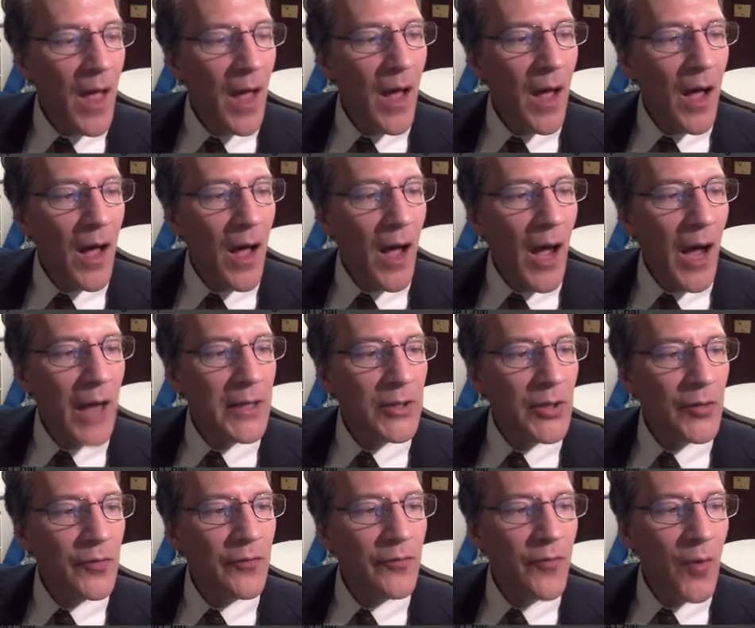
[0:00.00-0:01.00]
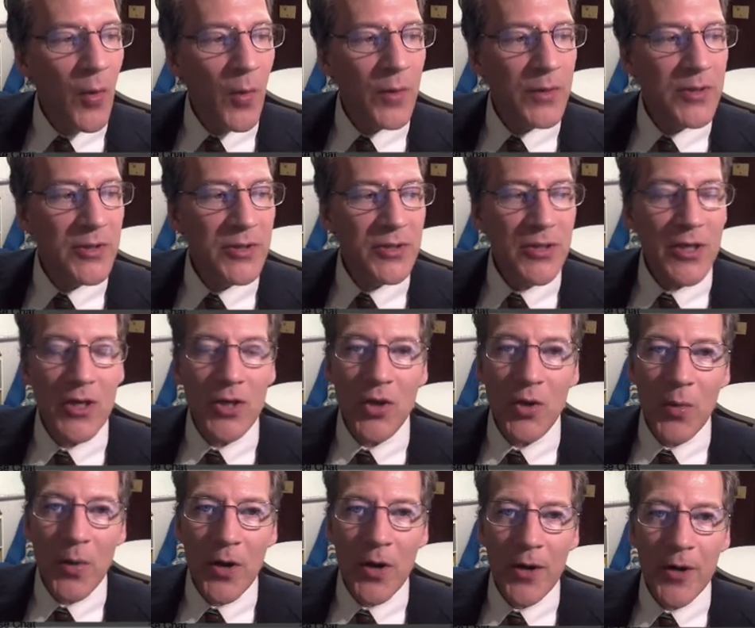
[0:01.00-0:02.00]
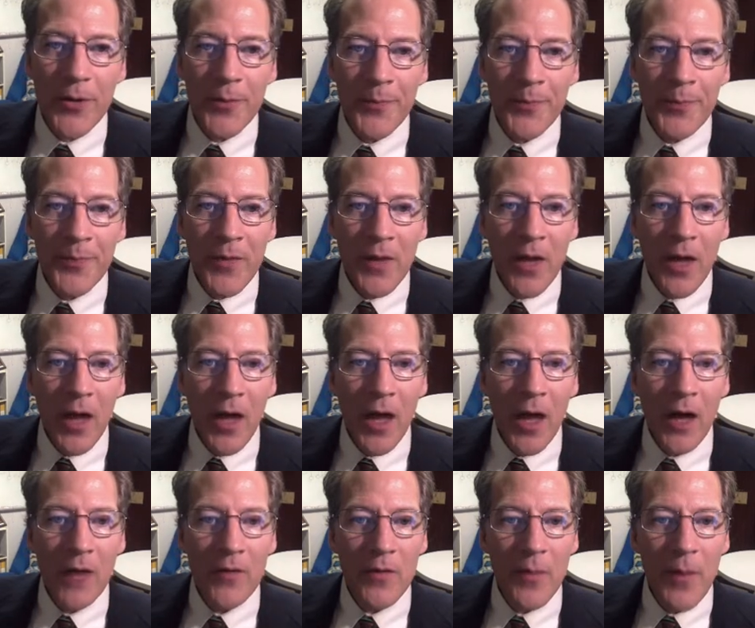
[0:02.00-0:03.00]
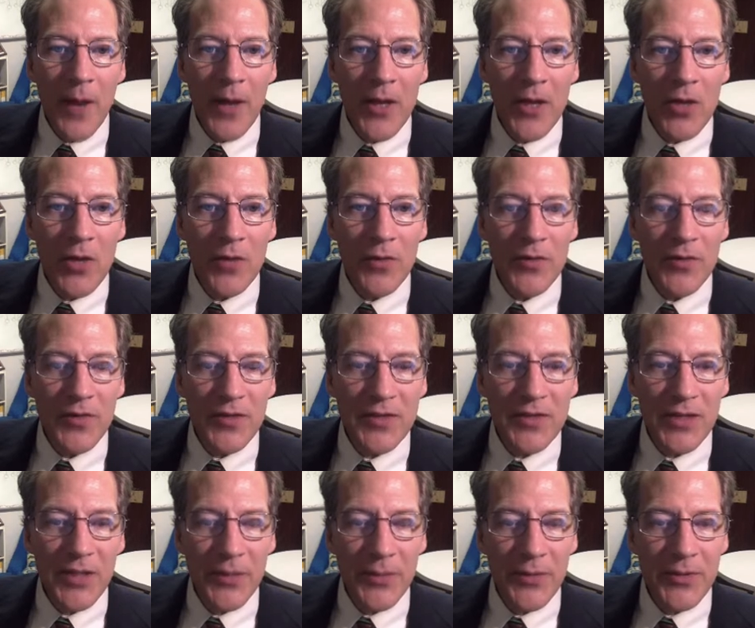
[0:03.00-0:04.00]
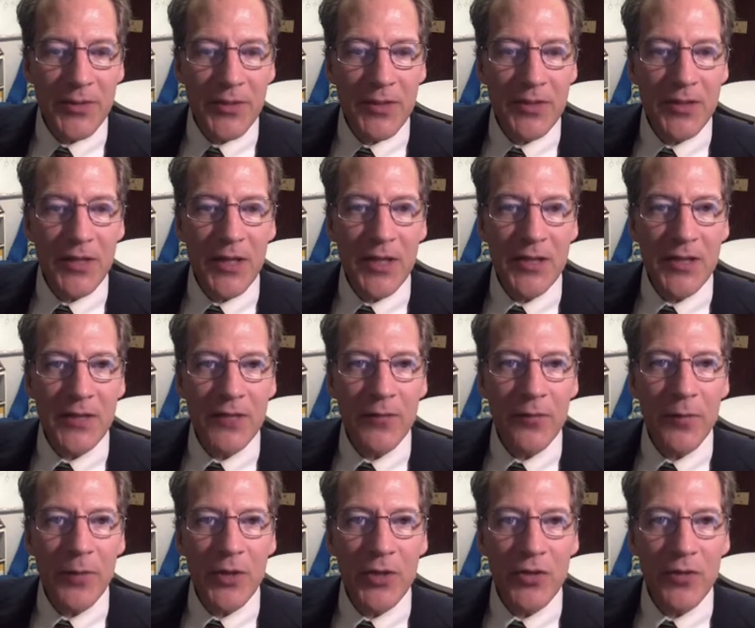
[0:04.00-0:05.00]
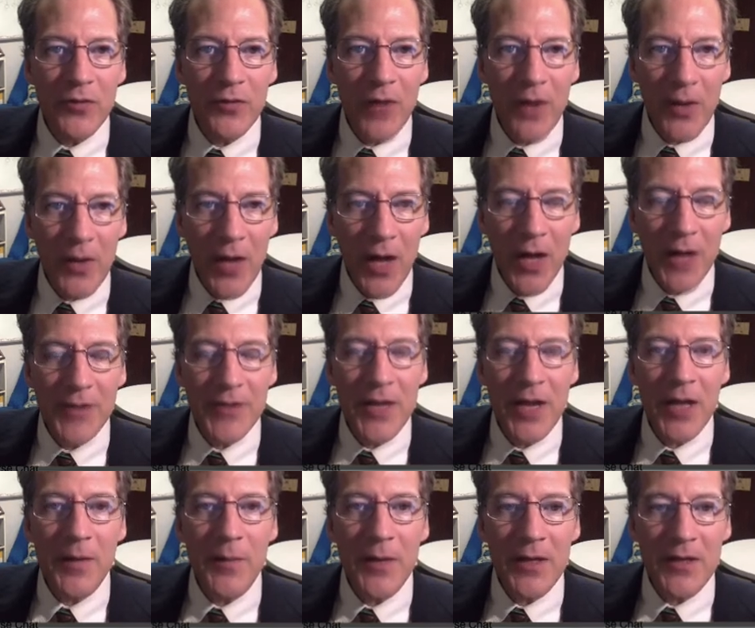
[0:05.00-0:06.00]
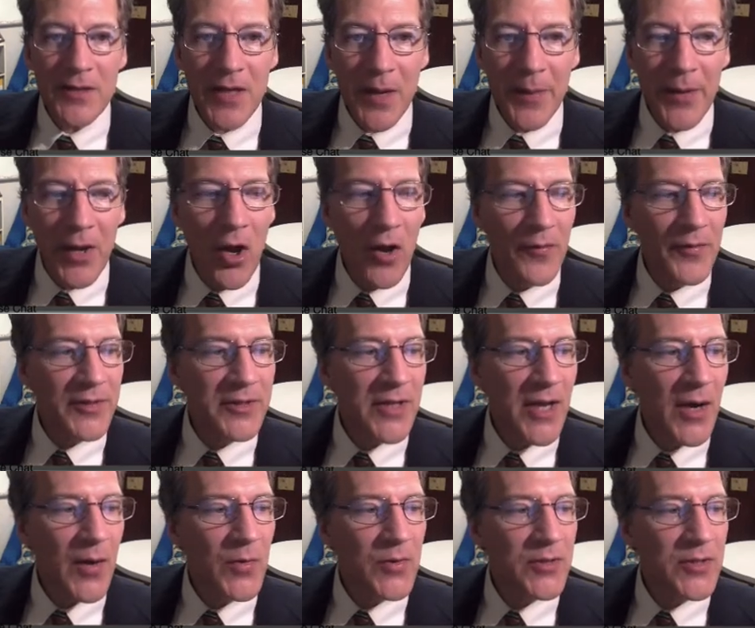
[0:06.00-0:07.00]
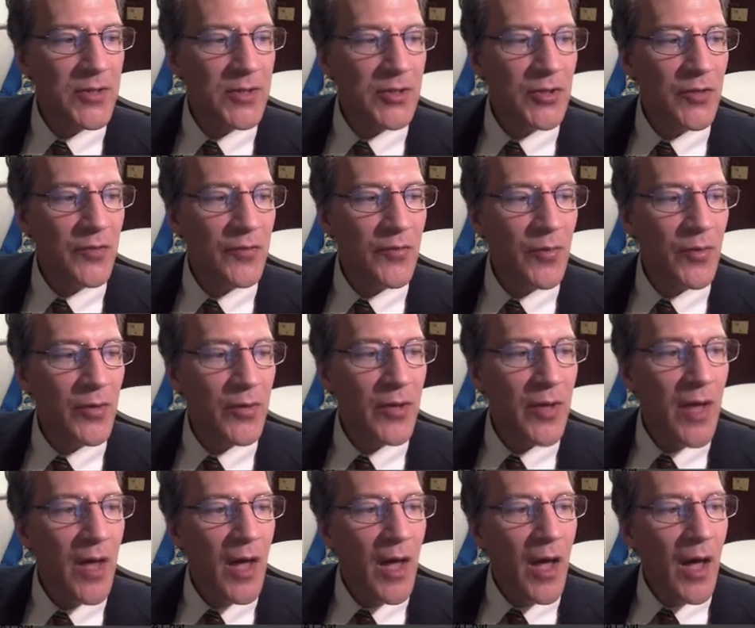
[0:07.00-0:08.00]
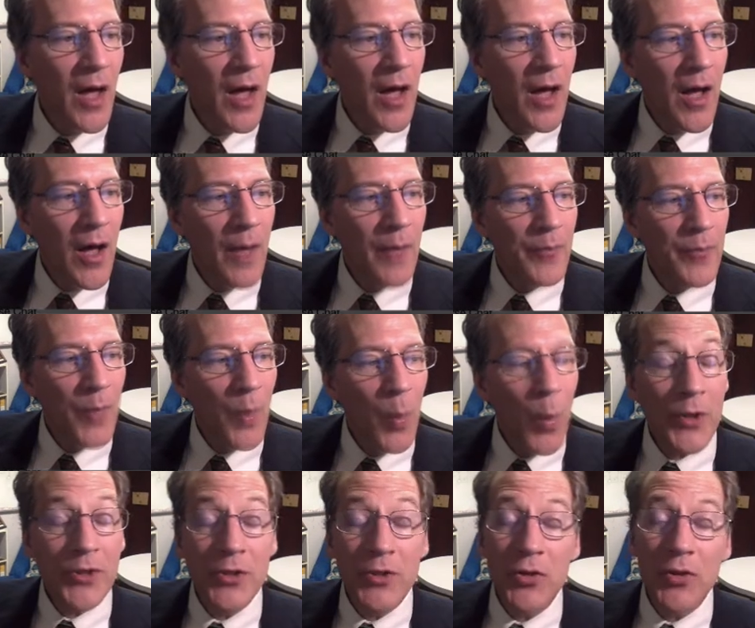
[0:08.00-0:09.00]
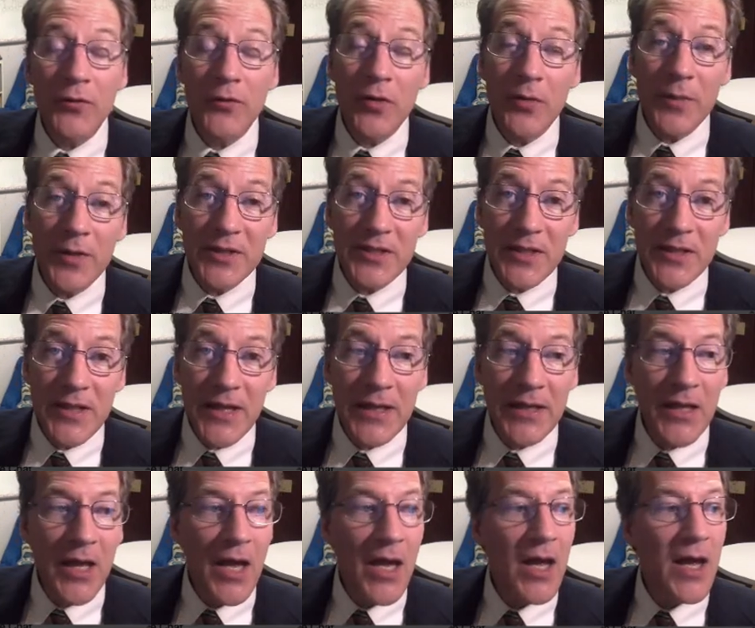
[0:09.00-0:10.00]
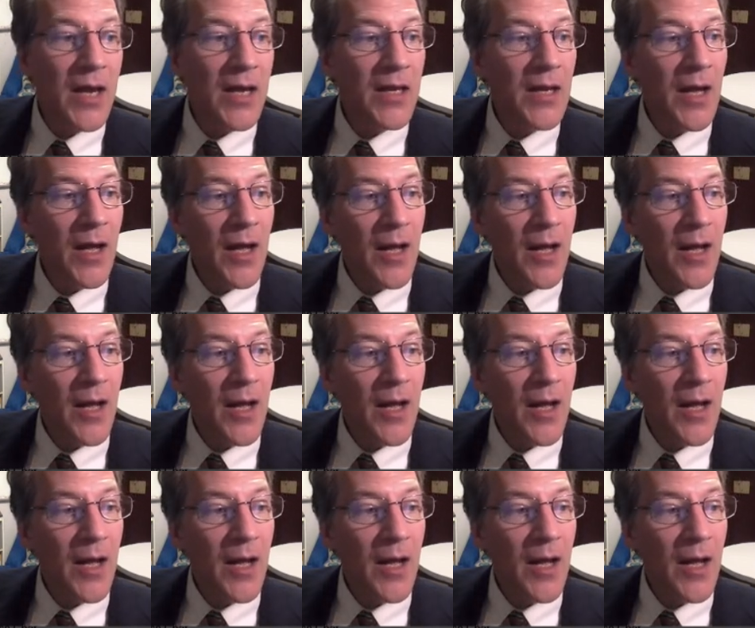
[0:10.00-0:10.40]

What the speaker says: I look forward to seeing your work, reminding you that the syllabus contains information for how to contact me. It's got my office hours and so forth. What to do if you miss a deadline,